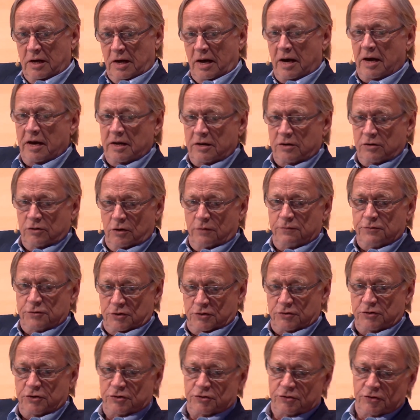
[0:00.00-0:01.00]
I had an office
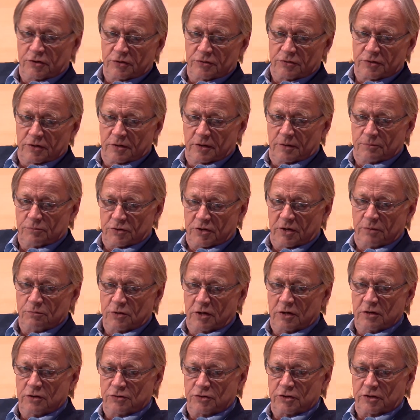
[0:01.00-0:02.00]
assistant um, some
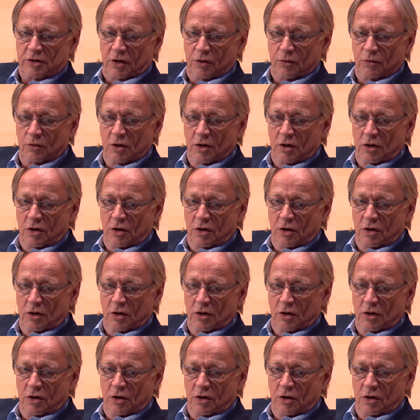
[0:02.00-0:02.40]
years ago